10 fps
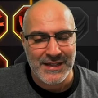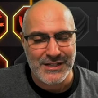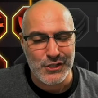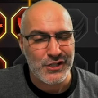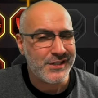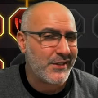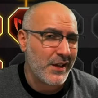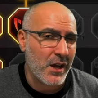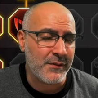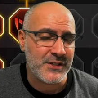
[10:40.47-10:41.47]
just on the
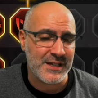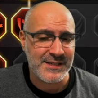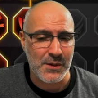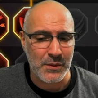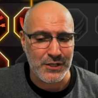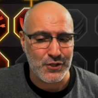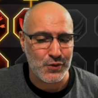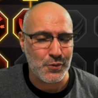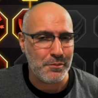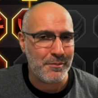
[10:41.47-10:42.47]
off chance that we
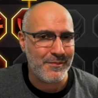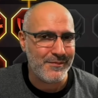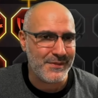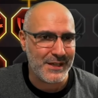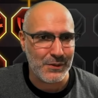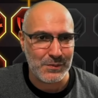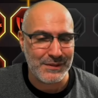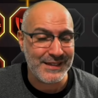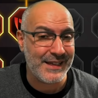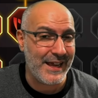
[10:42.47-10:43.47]
do, you know,
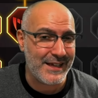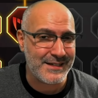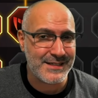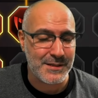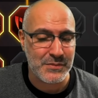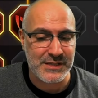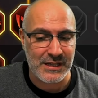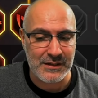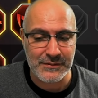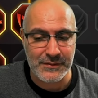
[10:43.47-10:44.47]
land some
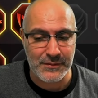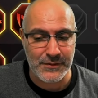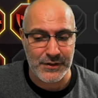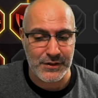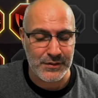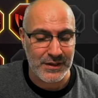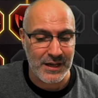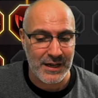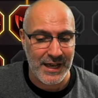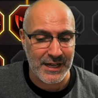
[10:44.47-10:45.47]
stuff for
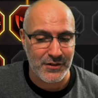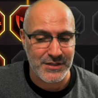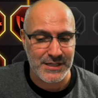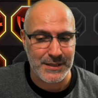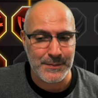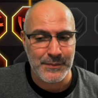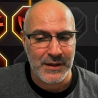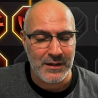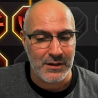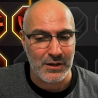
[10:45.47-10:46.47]
uh, accuracy,
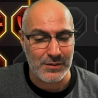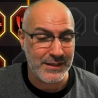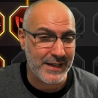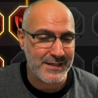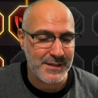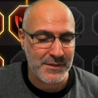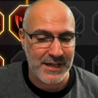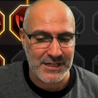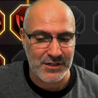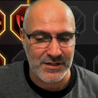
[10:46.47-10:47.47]
or land some of that
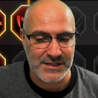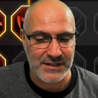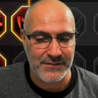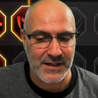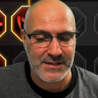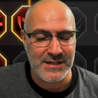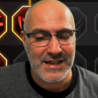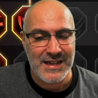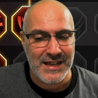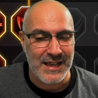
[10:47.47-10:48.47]
decreased defense.
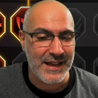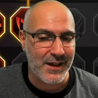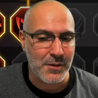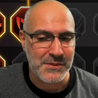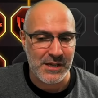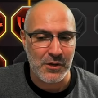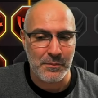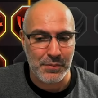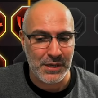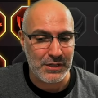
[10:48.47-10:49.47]
It helps out,
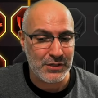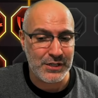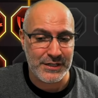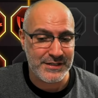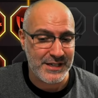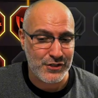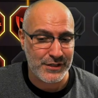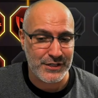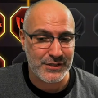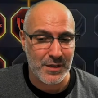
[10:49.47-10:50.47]
but you could essentially
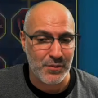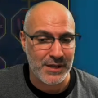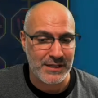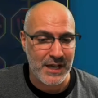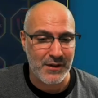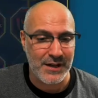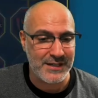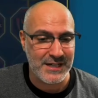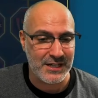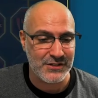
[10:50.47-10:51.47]
just come right down and
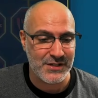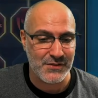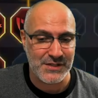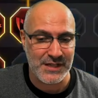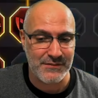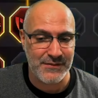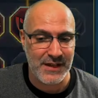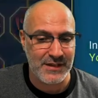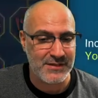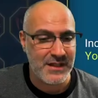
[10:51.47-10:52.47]
take yourself
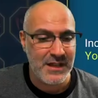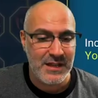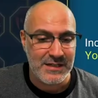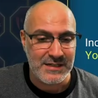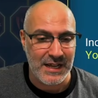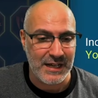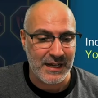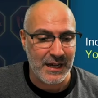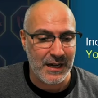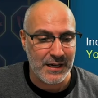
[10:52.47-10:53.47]
Steadfast, take
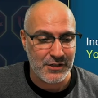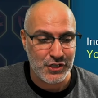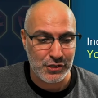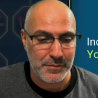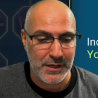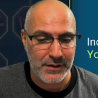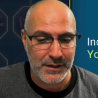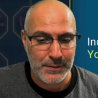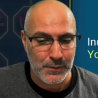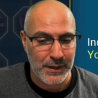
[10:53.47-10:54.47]
uh, Shield
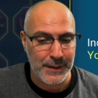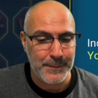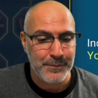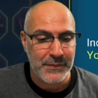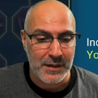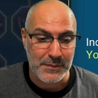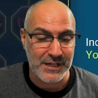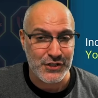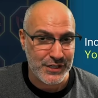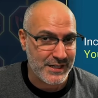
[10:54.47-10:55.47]
Barrier, right? Because
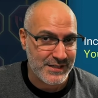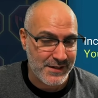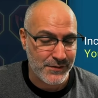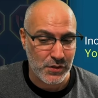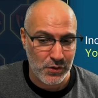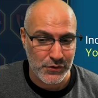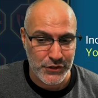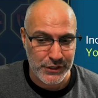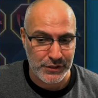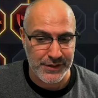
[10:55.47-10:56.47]
she does have her own
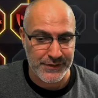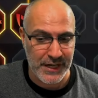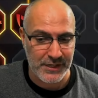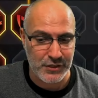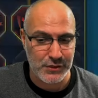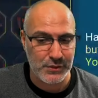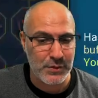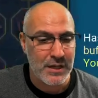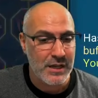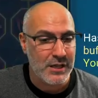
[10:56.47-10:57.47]
shield on the A two.
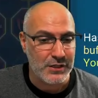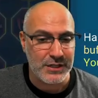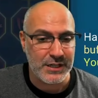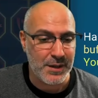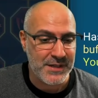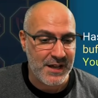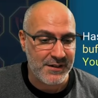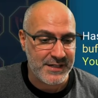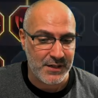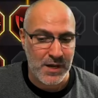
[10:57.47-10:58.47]
You could come down and
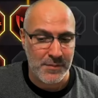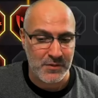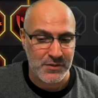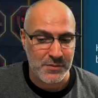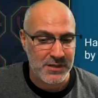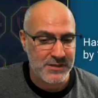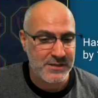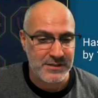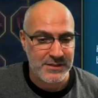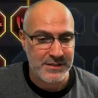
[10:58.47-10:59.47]
take Rapid
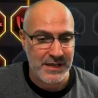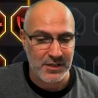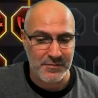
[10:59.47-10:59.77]
Response, Cycle of